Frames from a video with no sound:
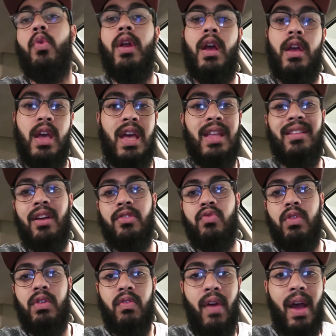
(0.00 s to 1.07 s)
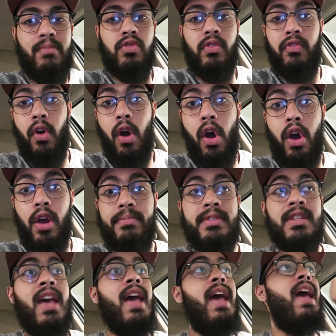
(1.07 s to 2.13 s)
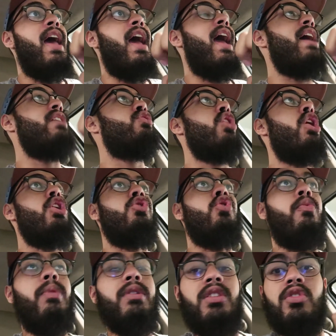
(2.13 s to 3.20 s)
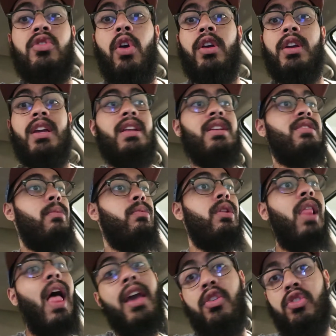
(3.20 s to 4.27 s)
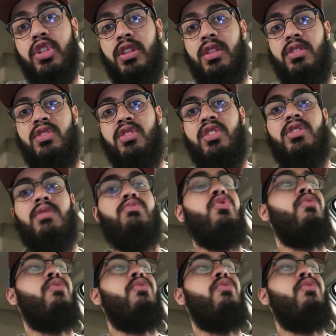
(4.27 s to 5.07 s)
or 800 grams of carbs, and your body start getting some glycogen in the system.